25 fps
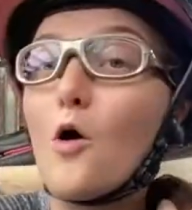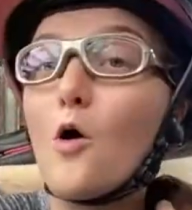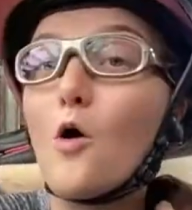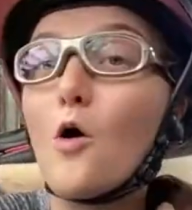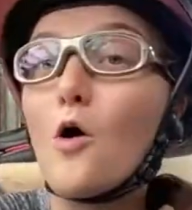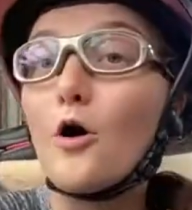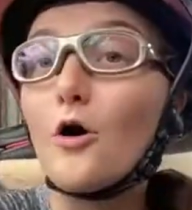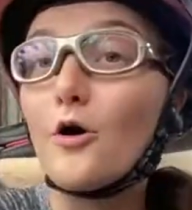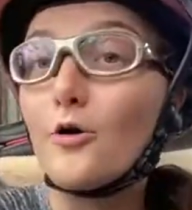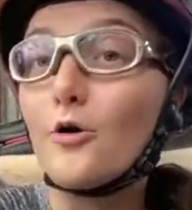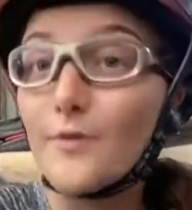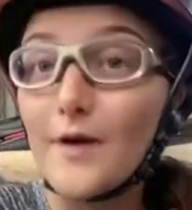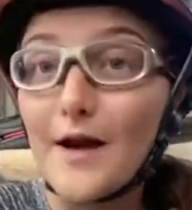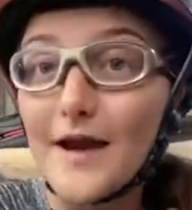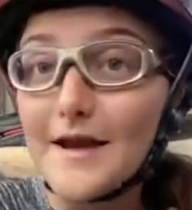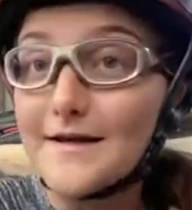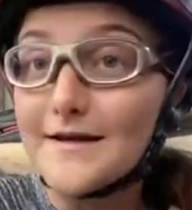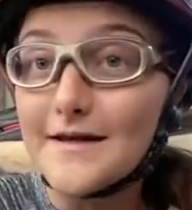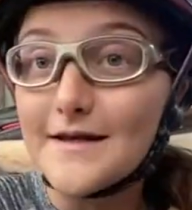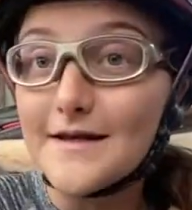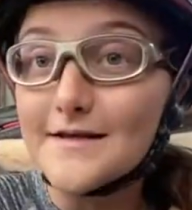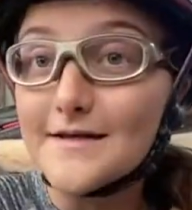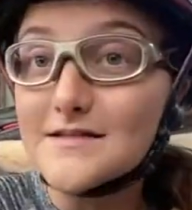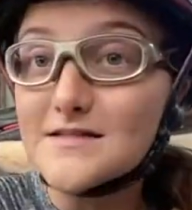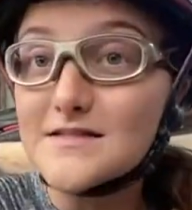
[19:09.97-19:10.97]

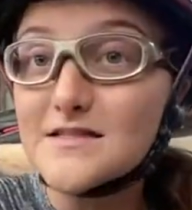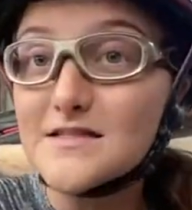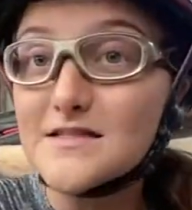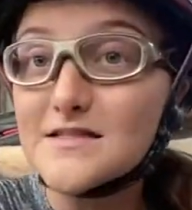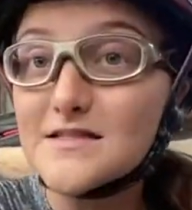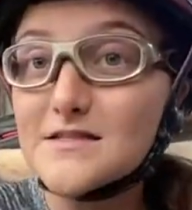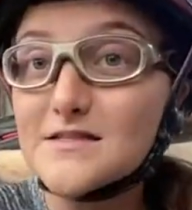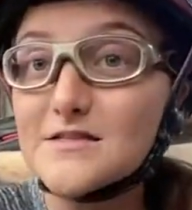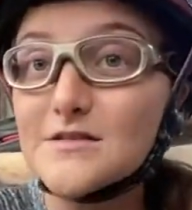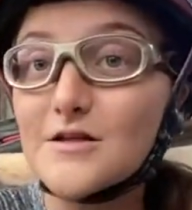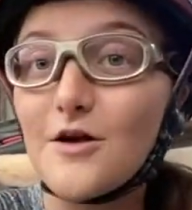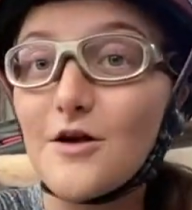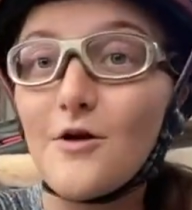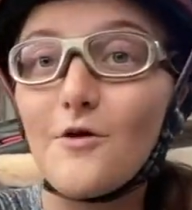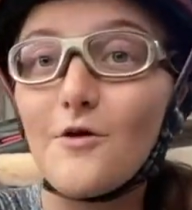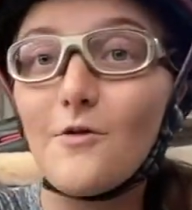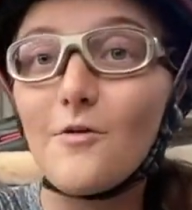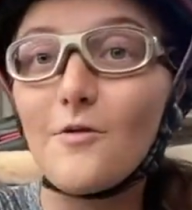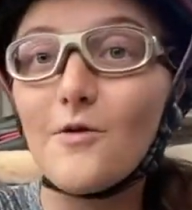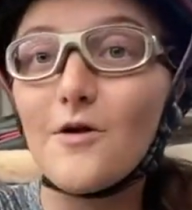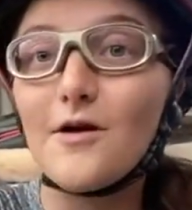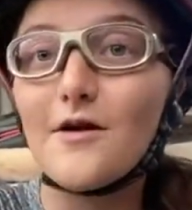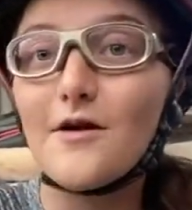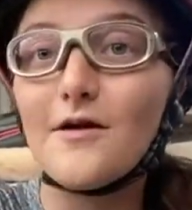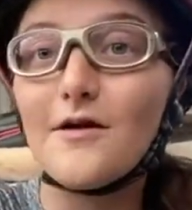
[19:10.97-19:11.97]
horrendous.
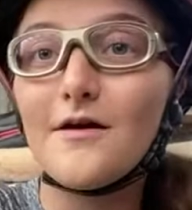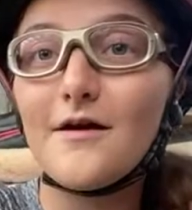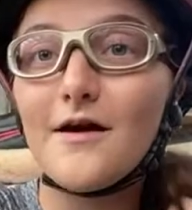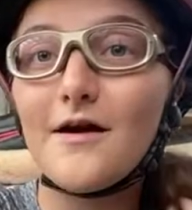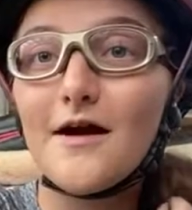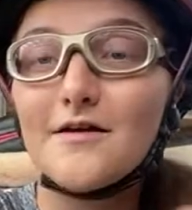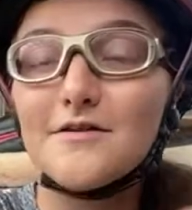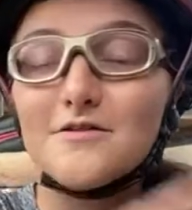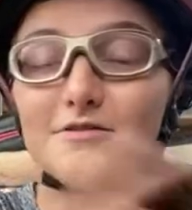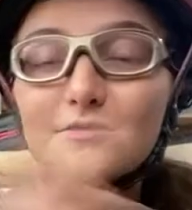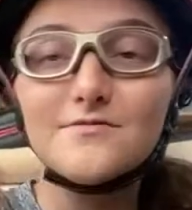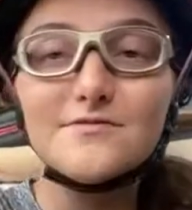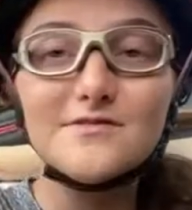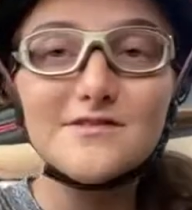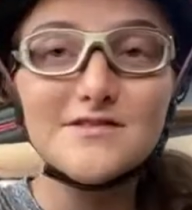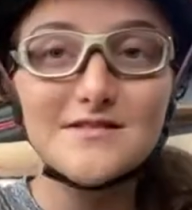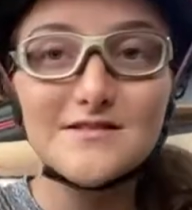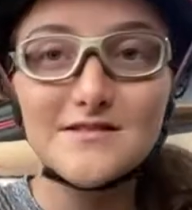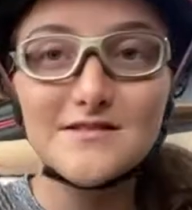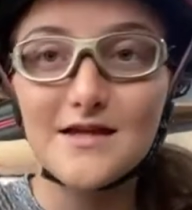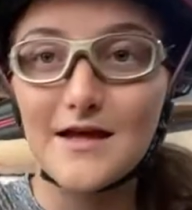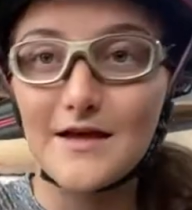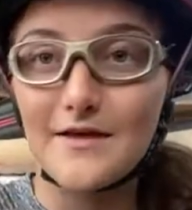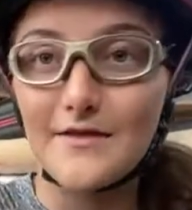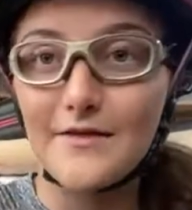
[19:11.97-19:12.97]
So I don't
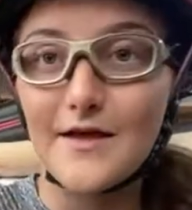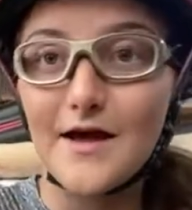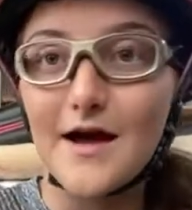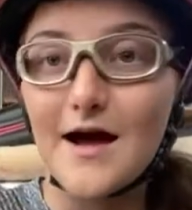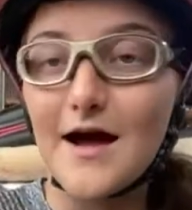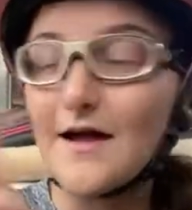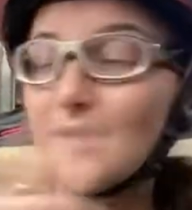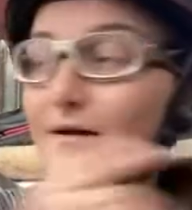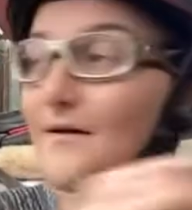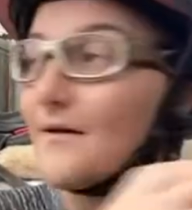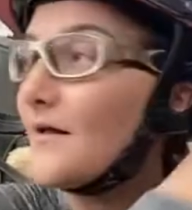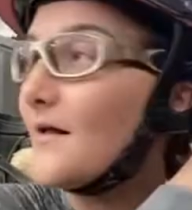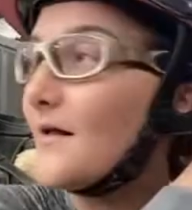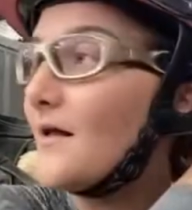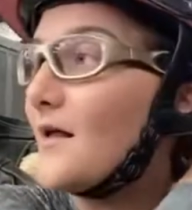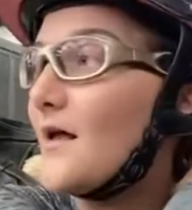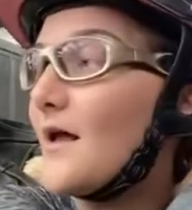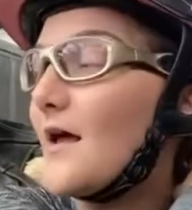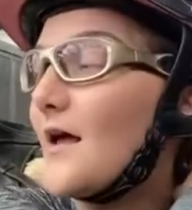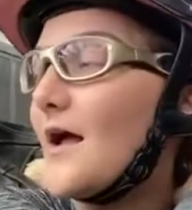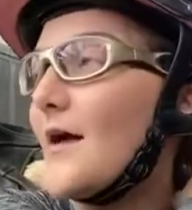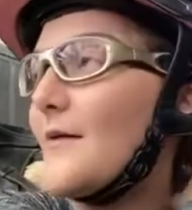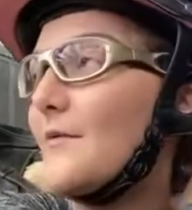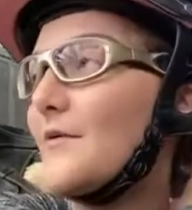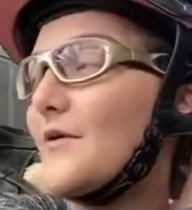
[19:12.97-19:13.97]
stand that,
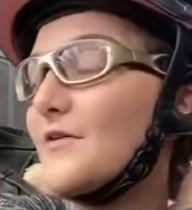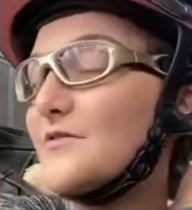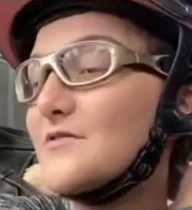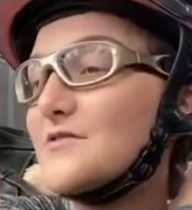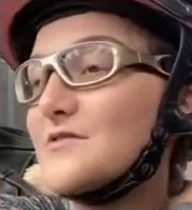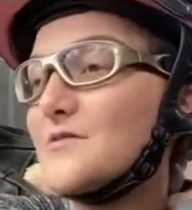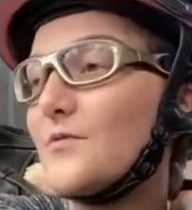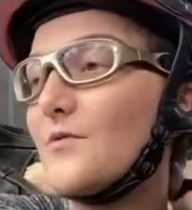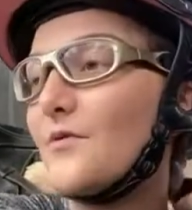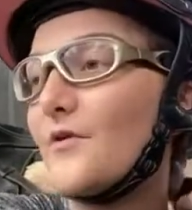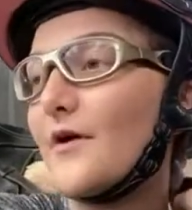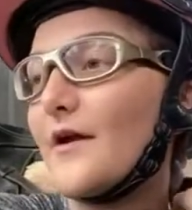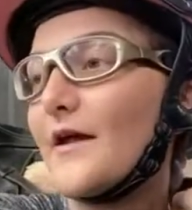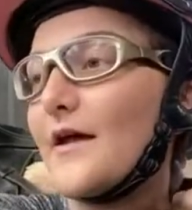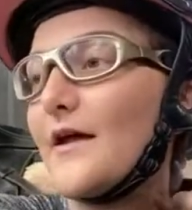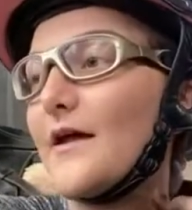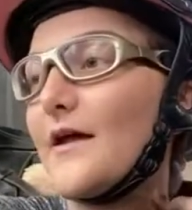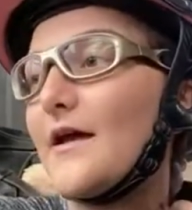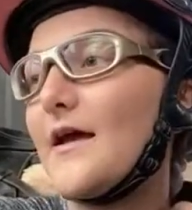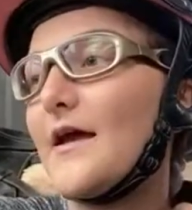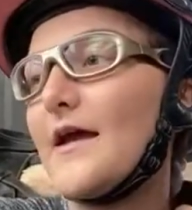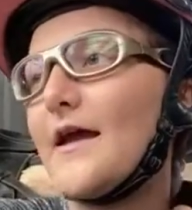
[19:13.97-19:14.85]
and we don't support it.